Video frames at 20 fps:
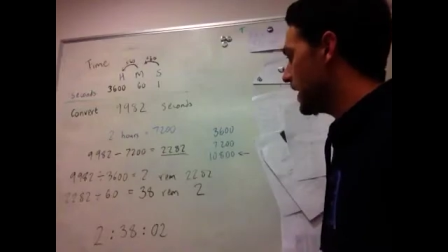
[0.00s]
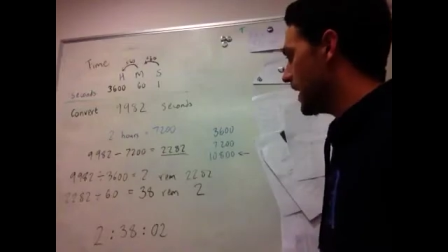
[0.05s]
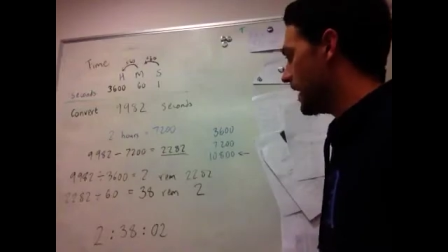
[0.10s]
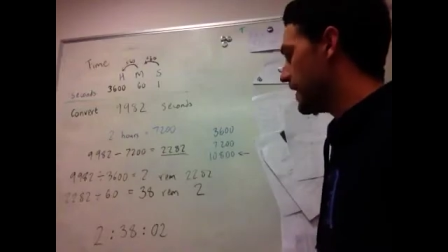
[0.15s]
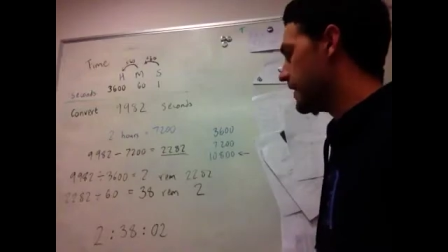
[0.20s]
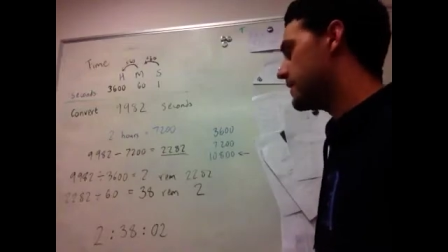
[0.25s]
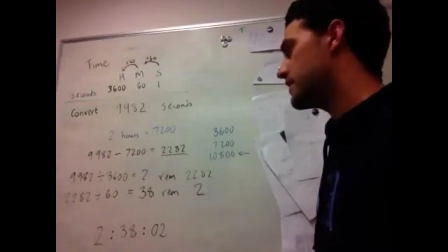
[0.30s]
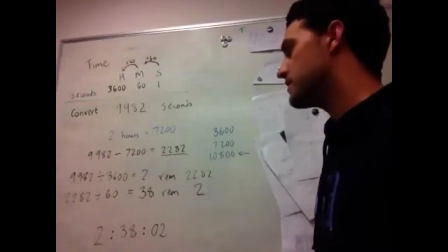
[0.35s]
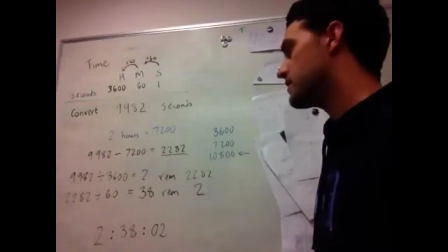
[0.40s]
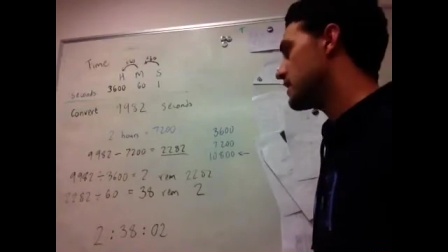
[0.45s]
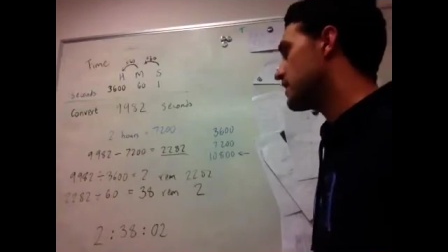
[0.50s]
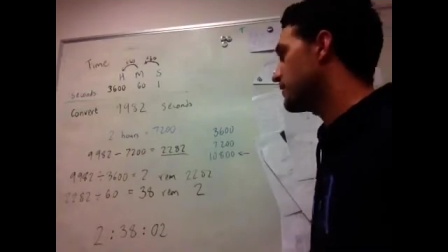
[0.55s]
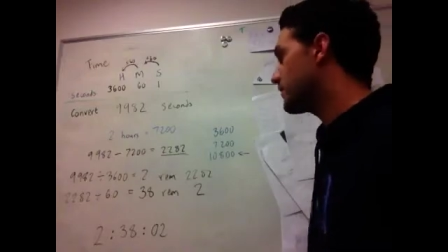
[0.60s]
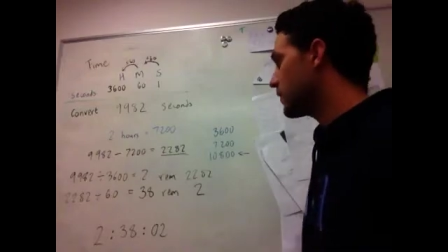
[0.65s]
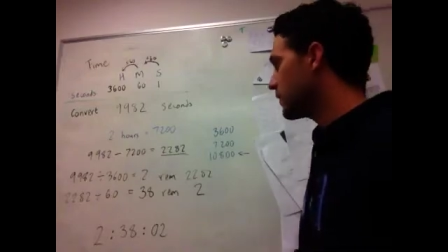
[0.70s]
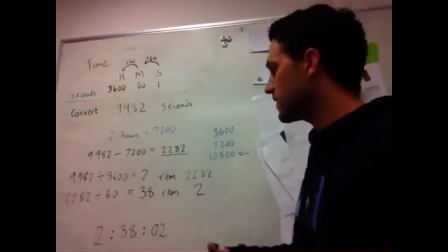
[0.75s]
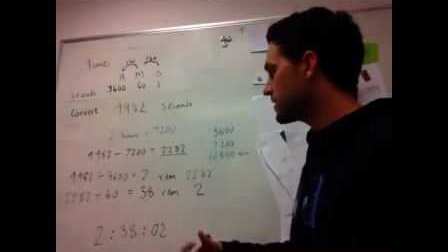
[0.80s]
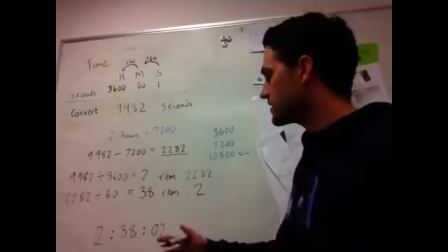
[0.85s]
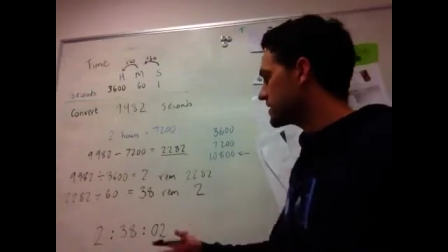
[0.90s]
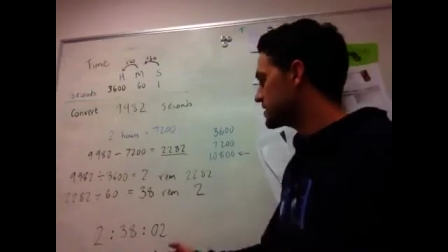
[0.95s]
And if I
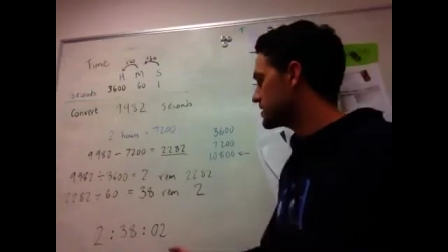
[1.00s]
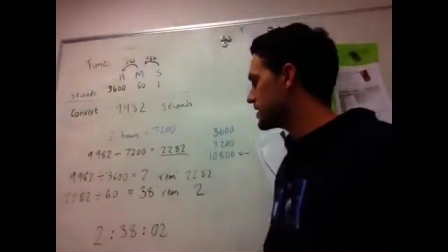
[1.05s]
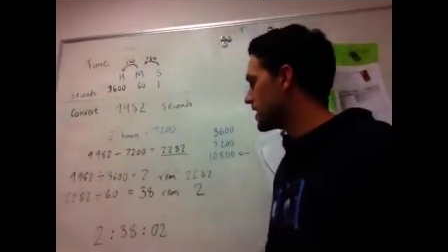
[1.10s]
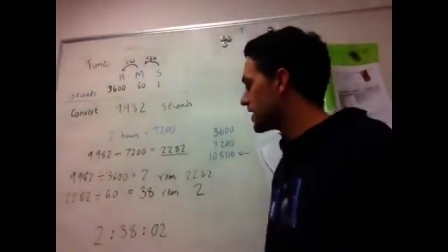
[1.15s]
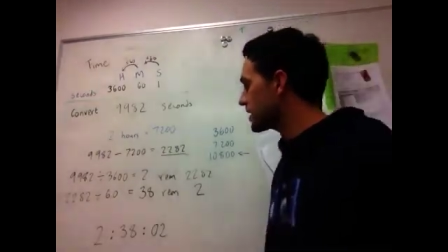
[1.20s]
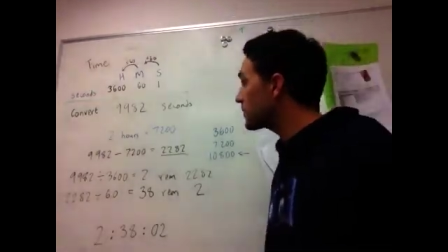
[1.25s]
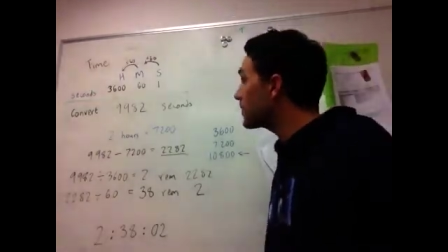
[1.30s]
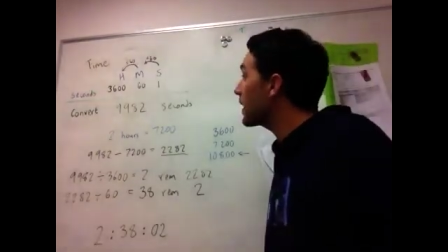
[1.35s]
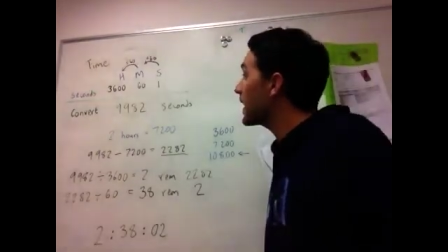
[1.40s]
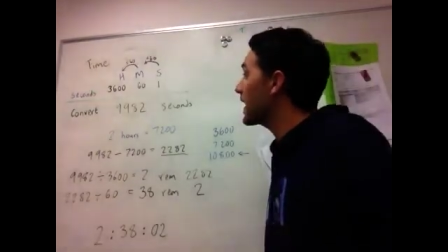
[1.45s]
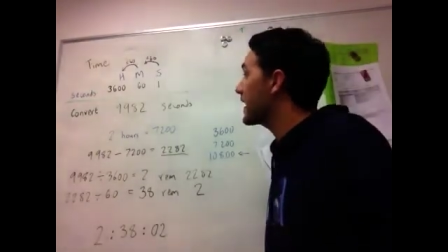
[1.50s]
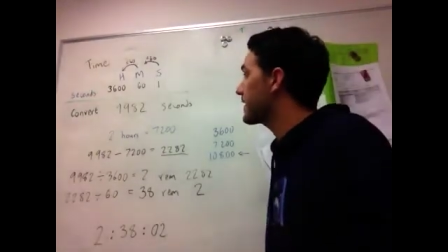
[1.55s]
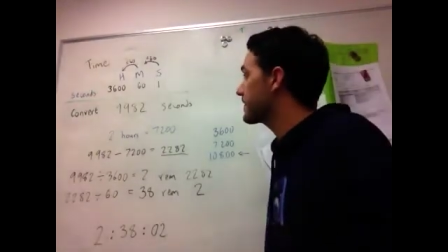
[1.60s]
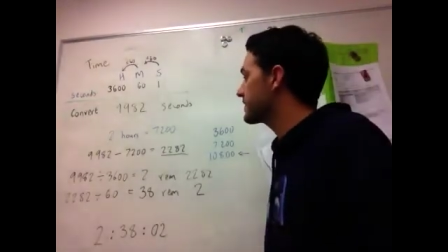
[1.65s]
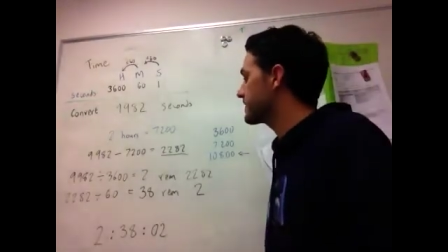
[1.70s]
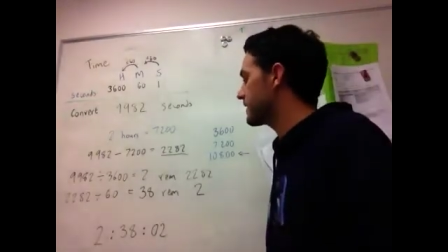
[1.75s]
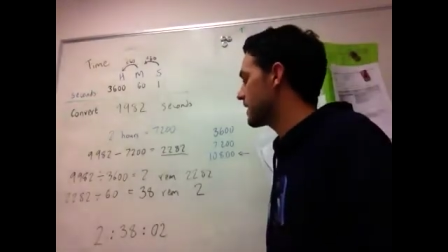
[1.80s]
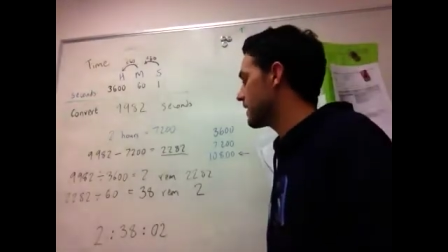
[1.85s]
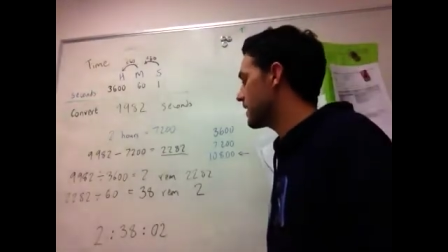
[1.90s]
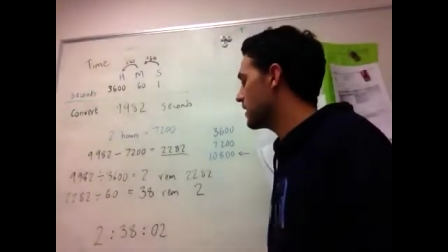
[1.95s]
wanted to check my
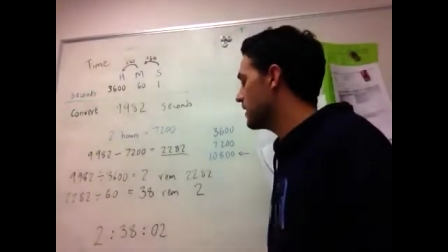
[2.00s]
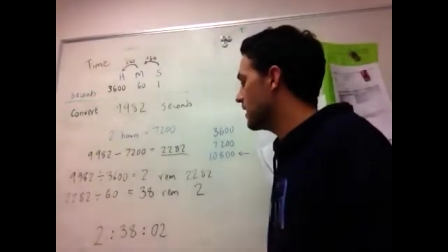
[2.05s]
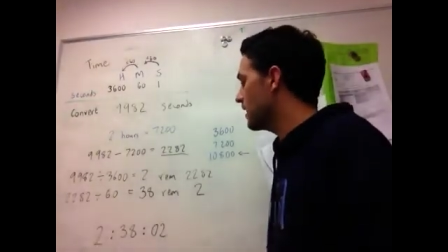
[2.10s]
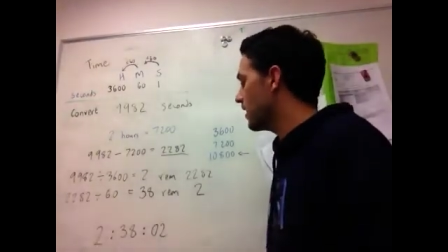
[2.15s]
answer,